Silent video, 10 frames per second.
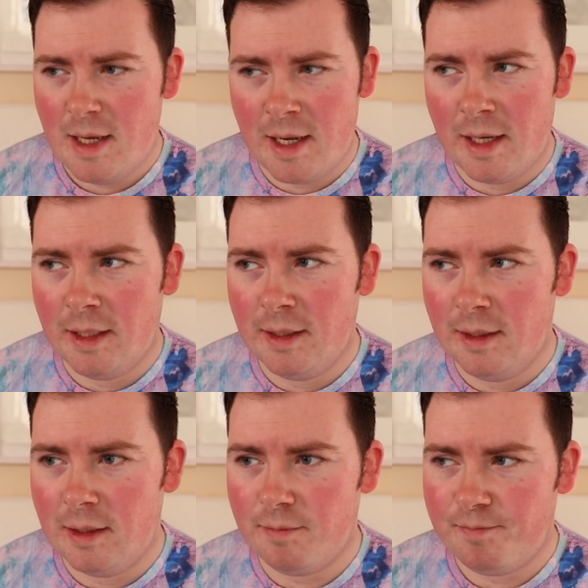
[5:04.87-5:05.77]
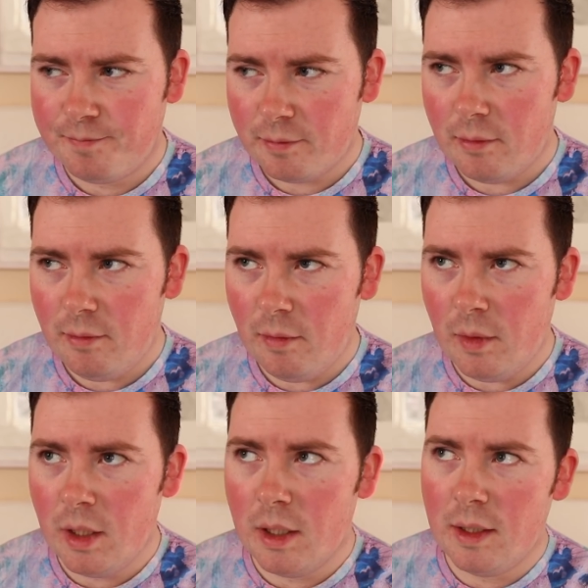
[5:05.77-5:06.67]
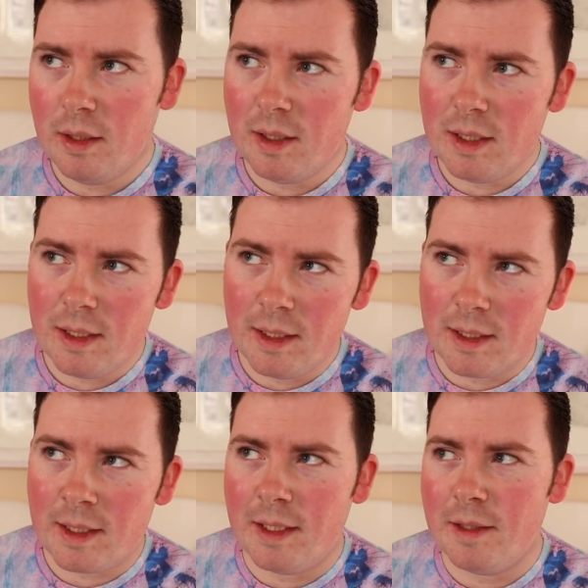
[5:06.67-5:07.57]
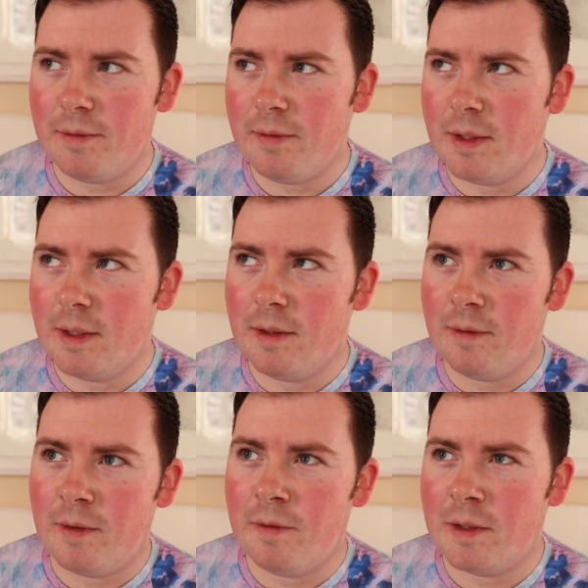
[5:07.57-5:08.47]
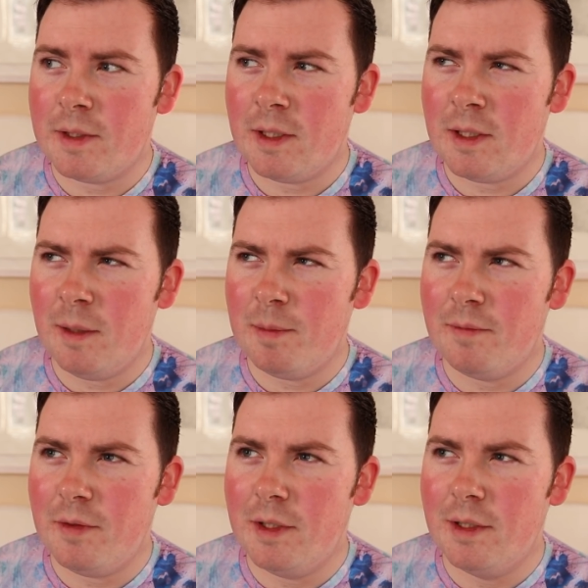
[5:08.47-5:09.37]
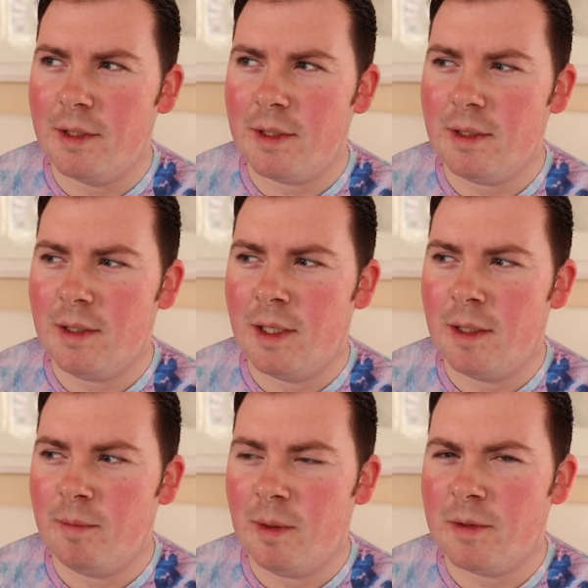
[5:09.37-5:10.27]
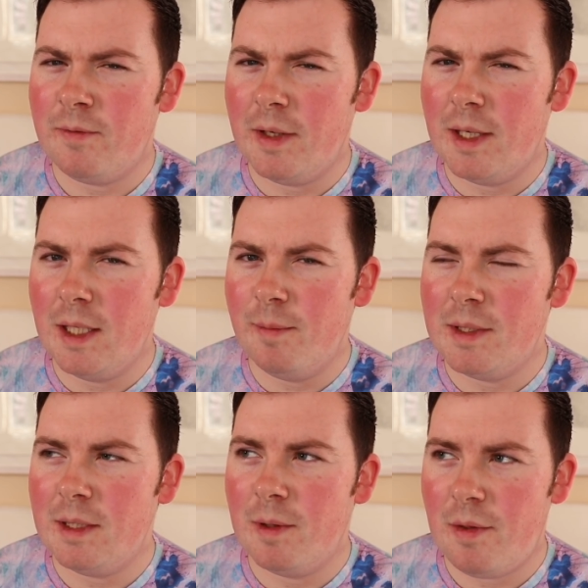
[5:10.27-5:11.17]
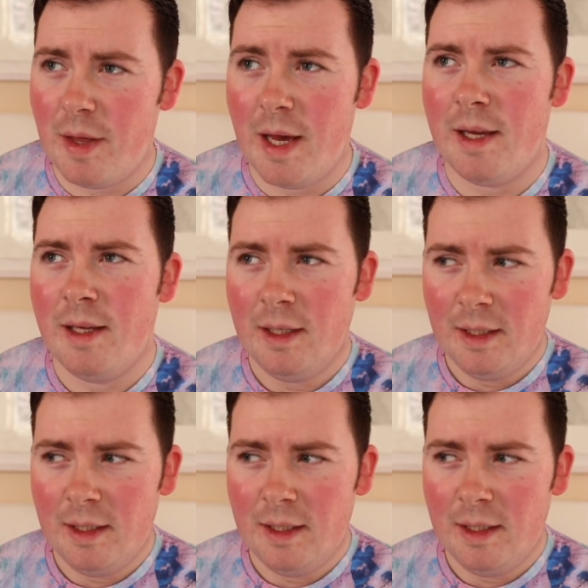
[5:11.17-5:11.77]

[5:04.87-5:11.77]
And it kind of, for the first couple of years, I was fairly busy with that.